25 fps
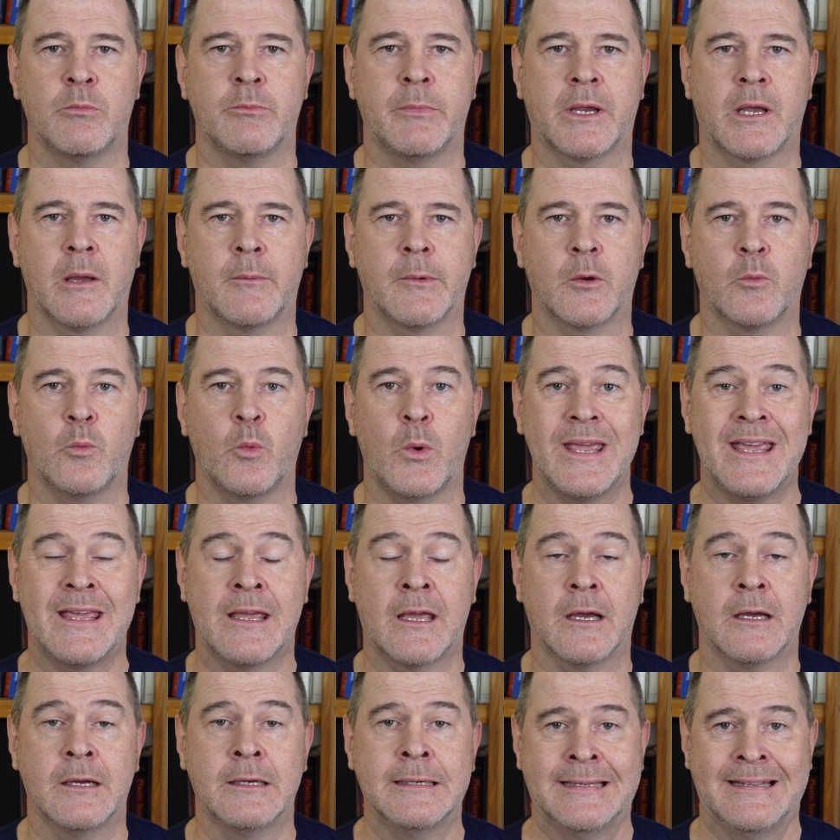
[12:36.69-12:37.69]
becoming
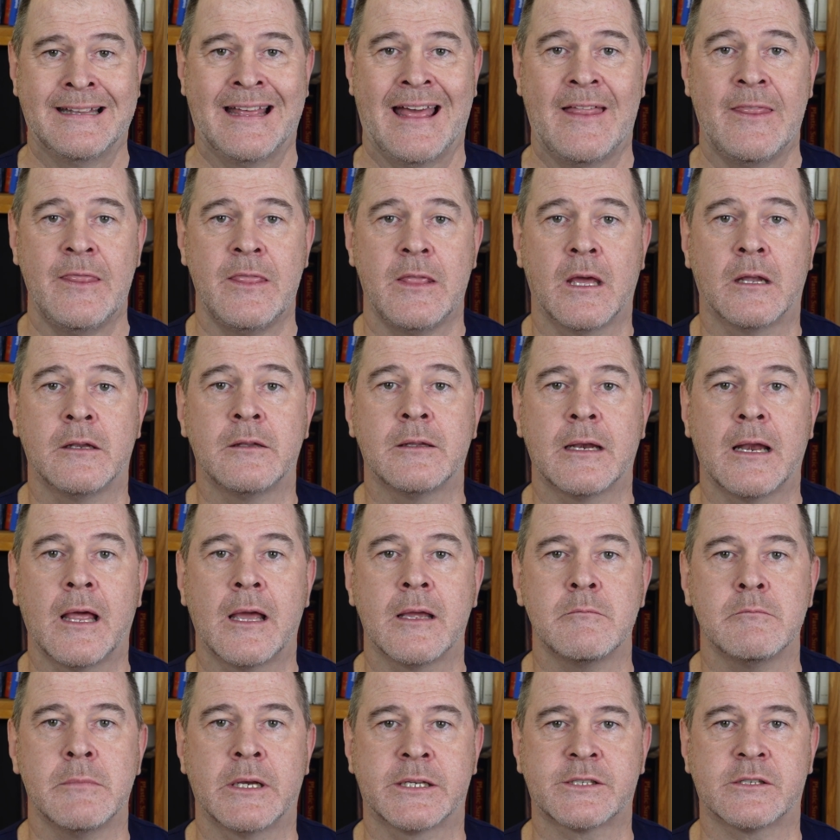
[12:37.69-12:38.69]
weaker and the
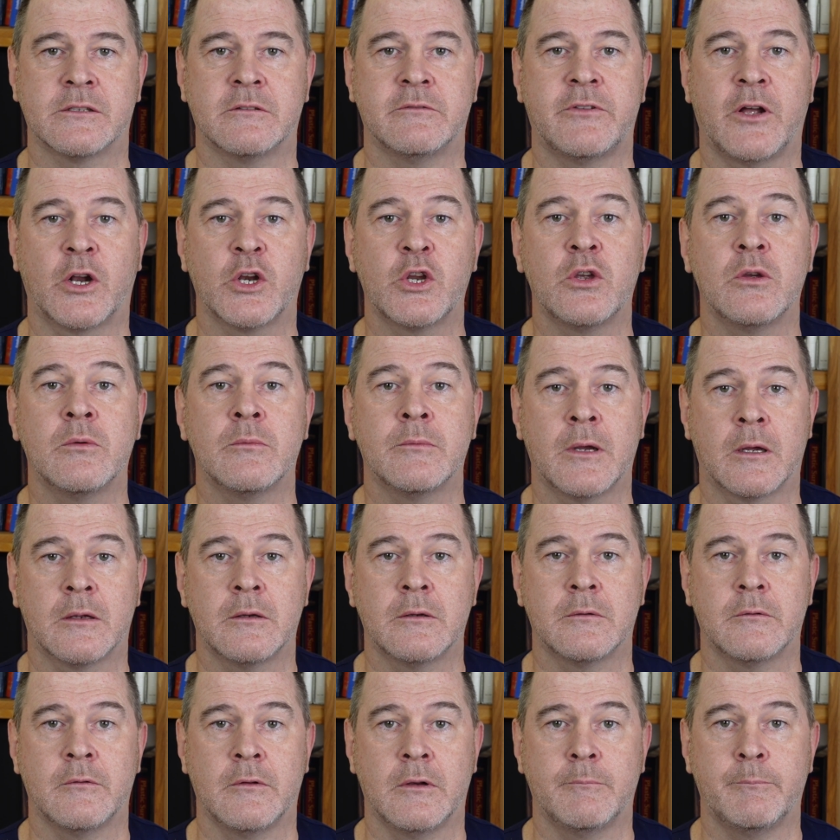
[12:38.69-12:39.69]
underlying muscle volume
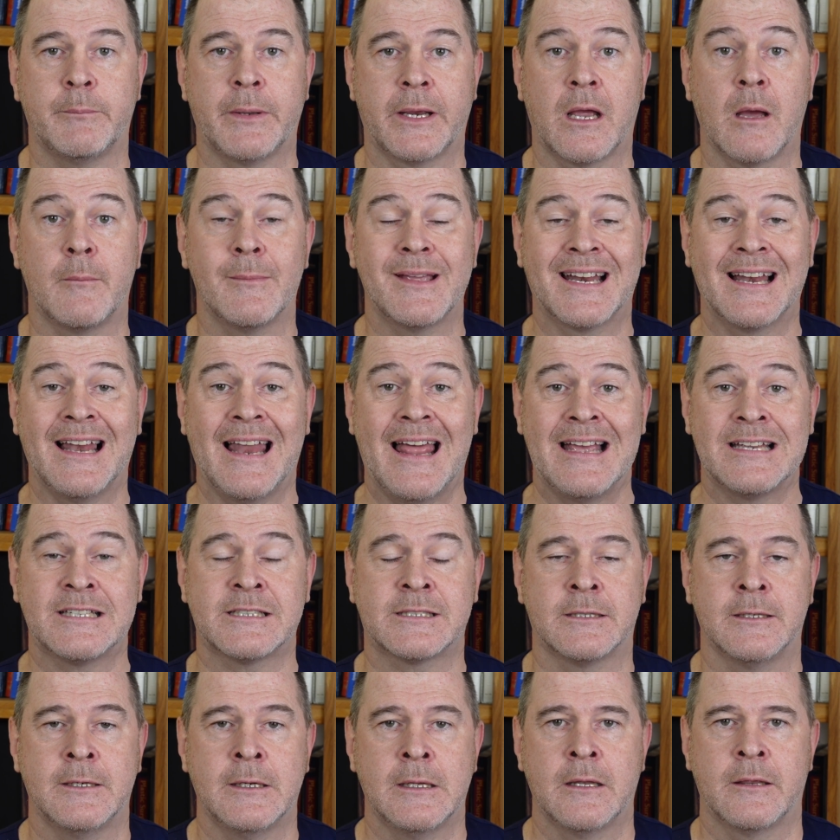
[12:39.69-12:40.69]
becoming
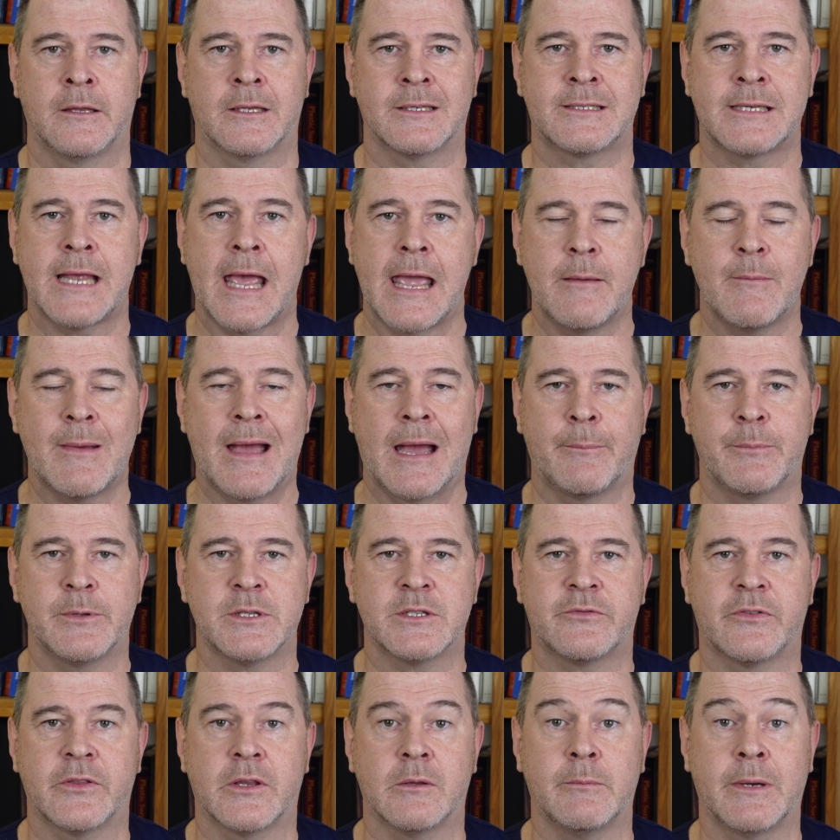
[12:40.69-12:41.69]
less. The same
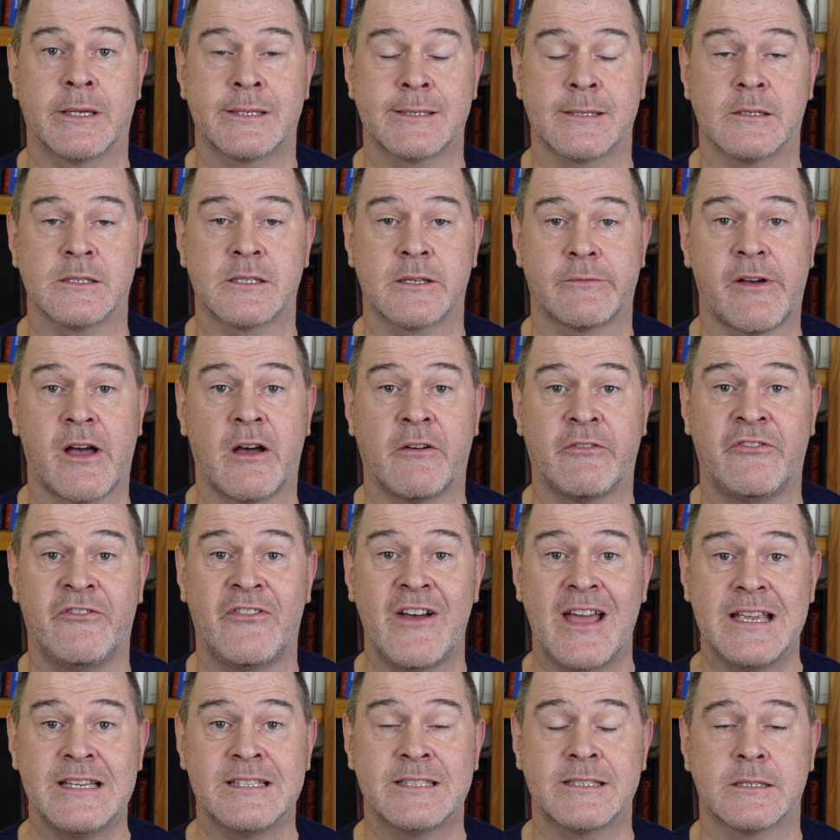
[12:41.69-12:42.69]
happens for the muscles of our
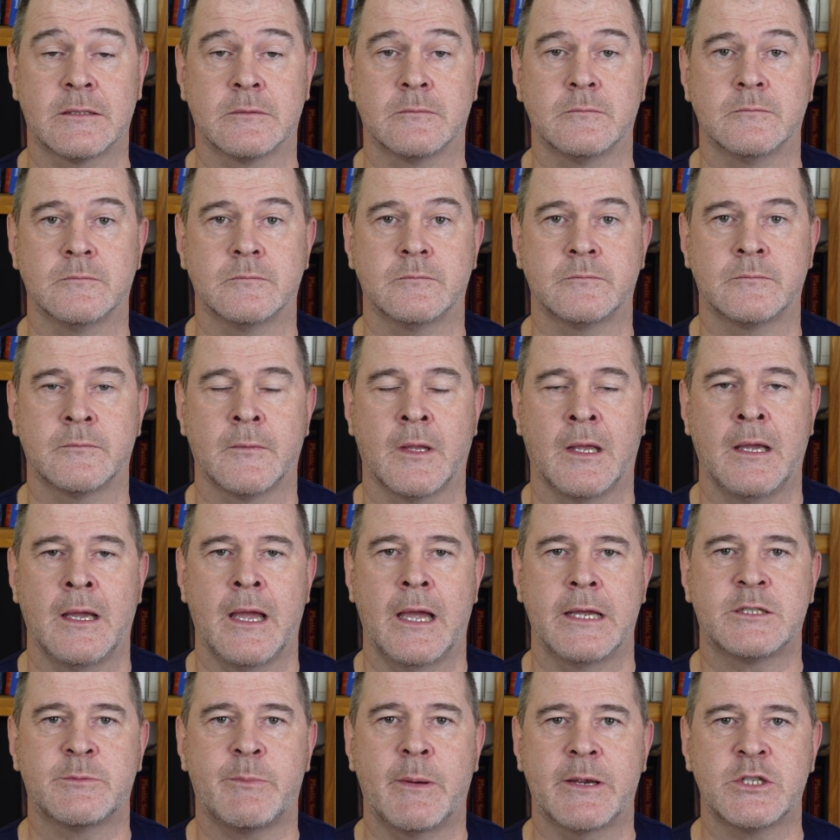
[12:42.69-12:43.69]
face,
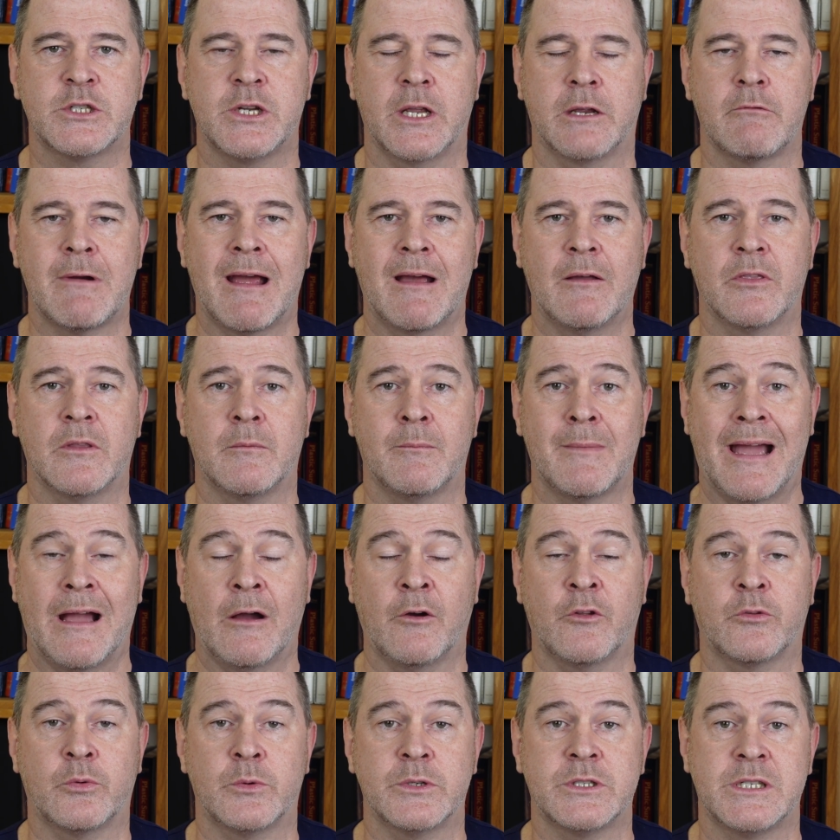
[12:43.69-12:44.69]
especially around the
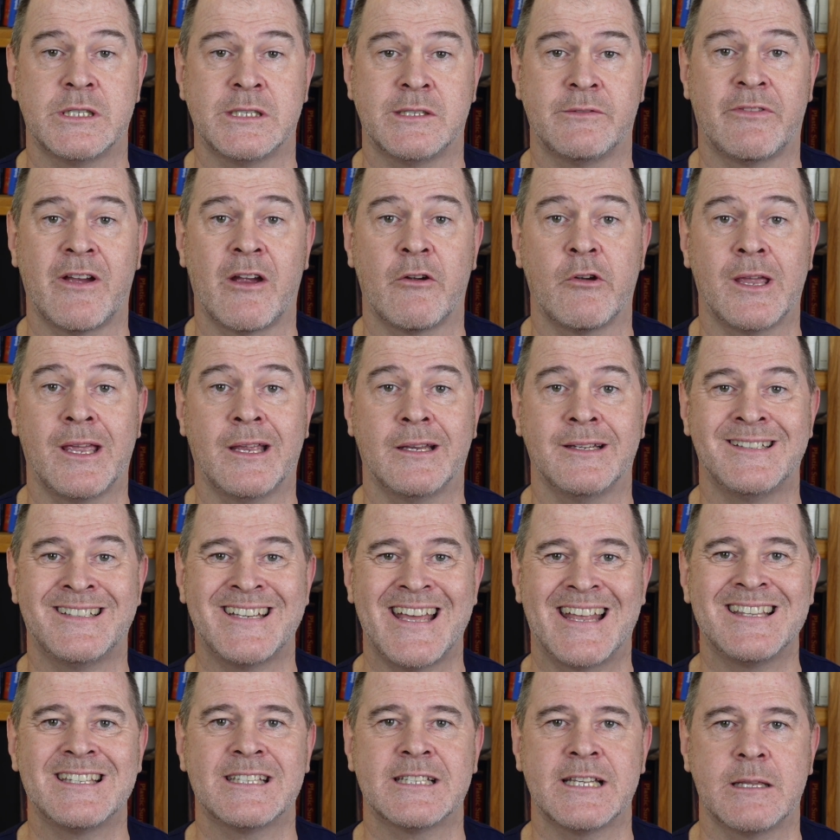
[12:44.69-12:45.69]
mouth, which is very
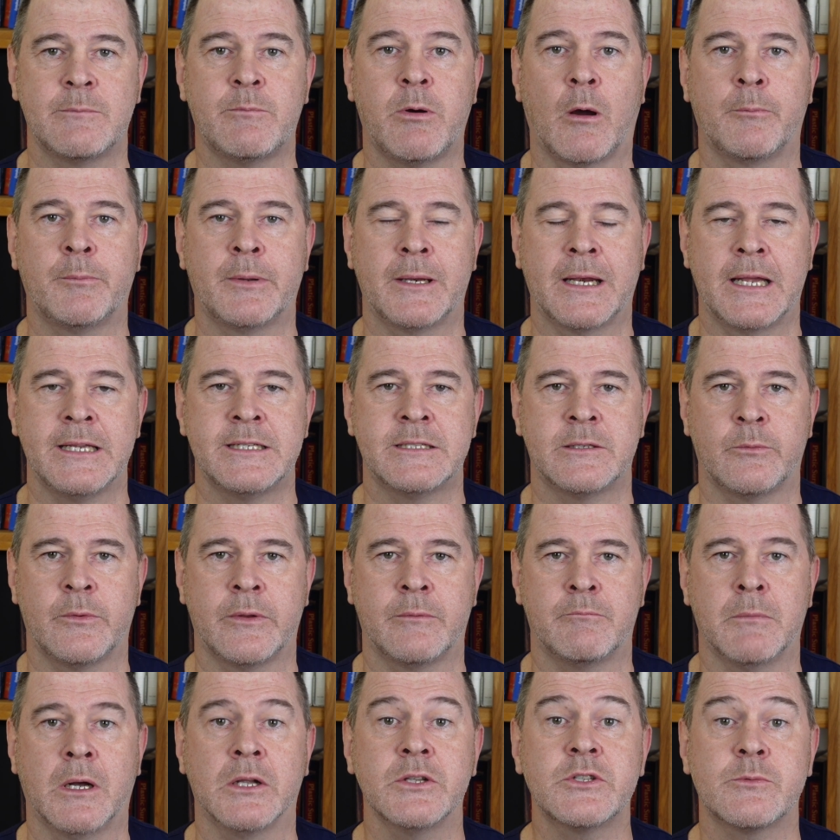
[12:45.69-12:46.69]
densely populated
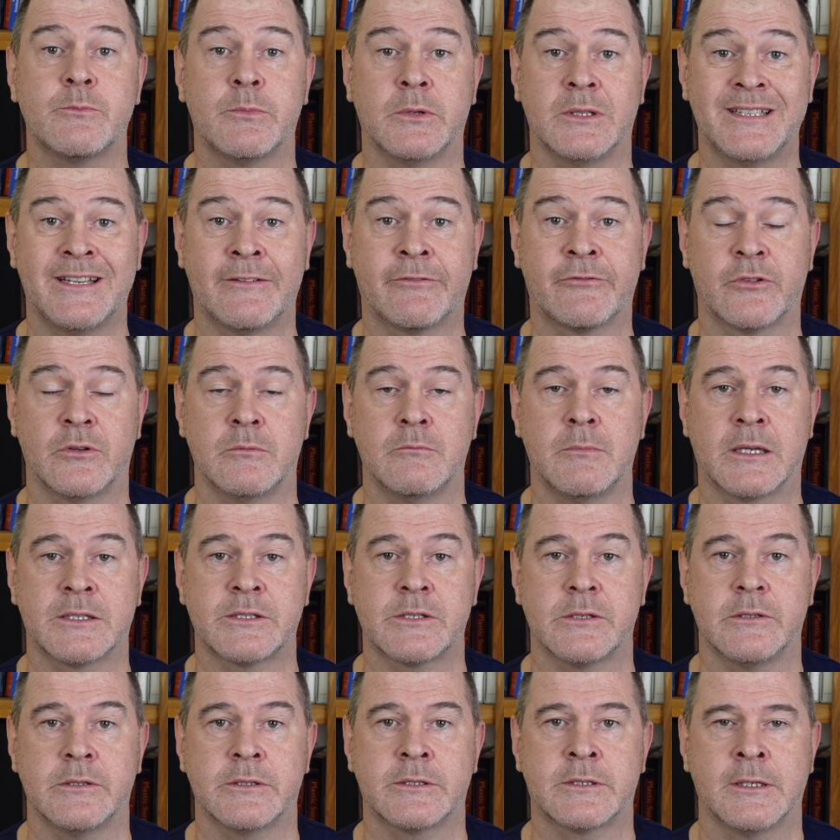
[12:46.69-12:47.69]
with multiple different
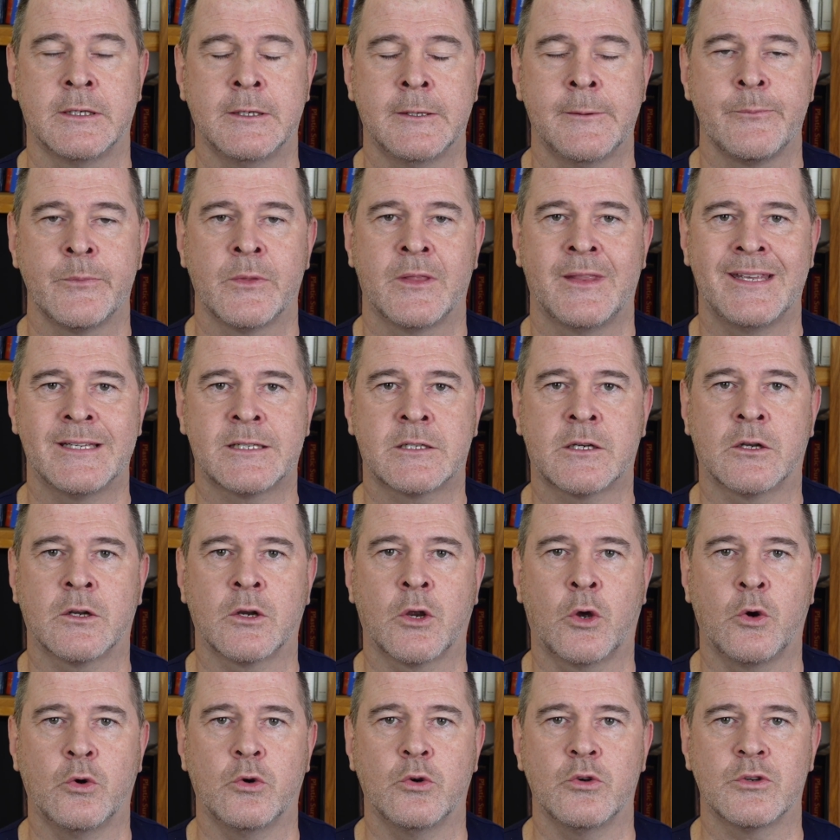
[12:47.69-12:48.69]
muscles. This can
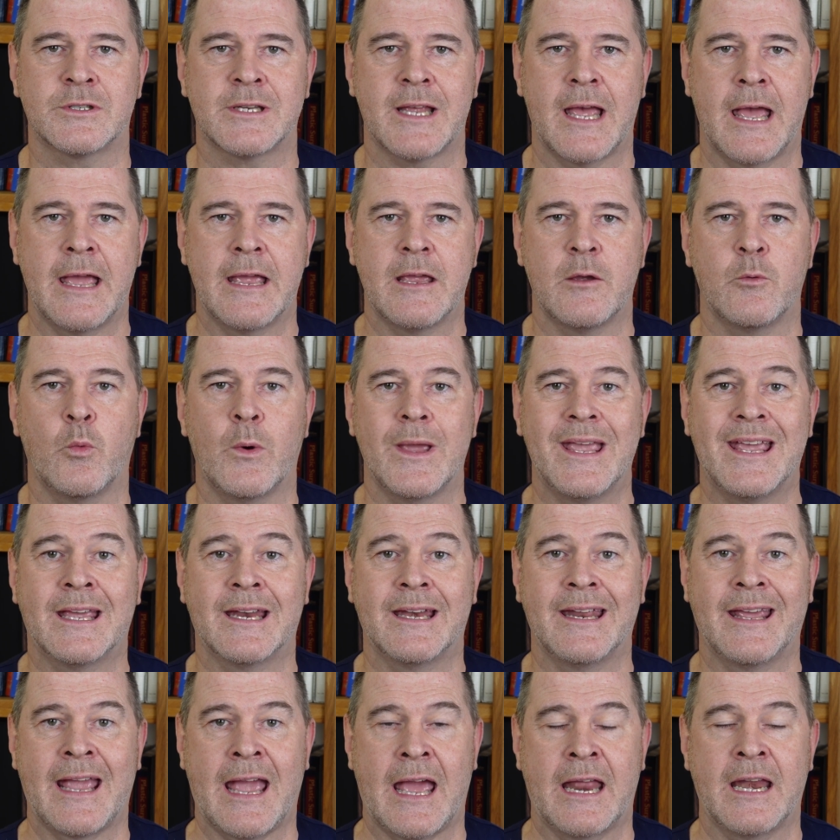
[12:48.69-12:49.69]
cause a
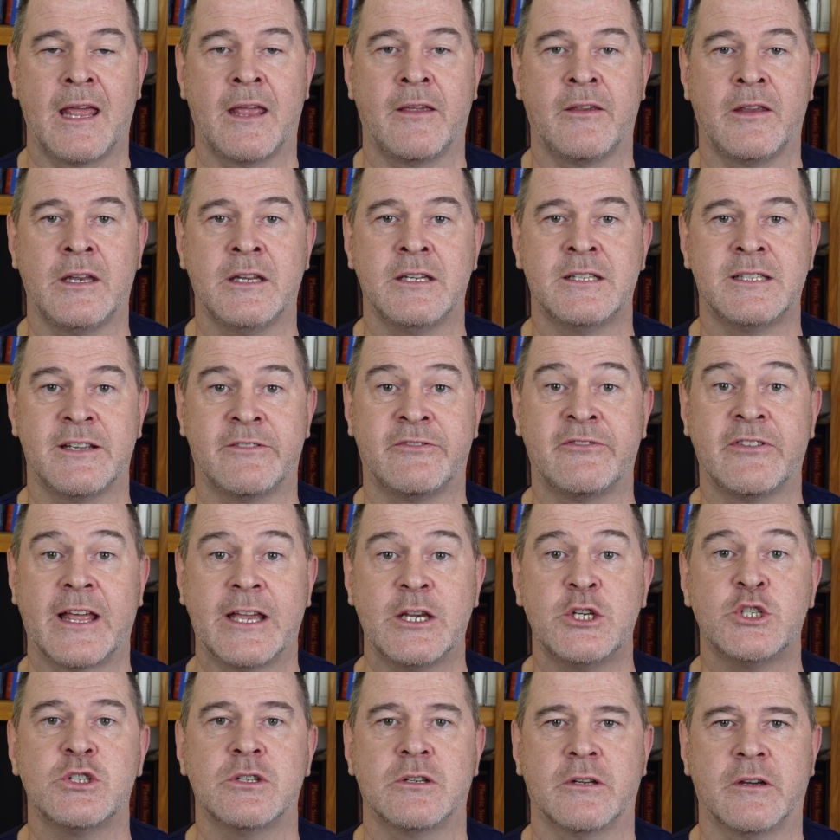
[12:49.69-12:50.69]
weakening and a
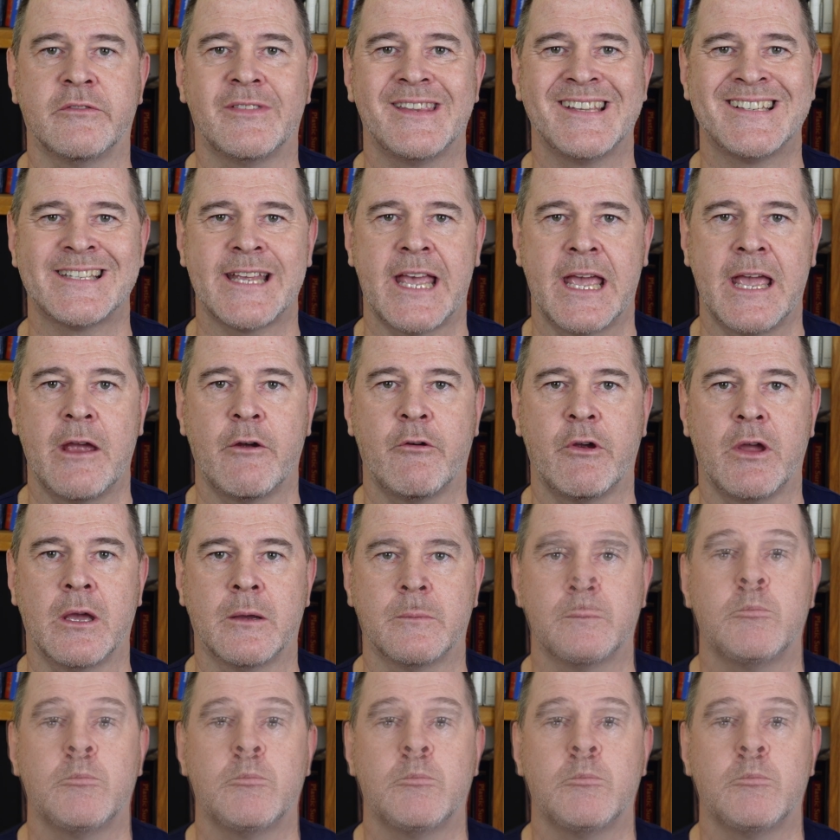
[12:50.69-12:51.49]
deflation of this area.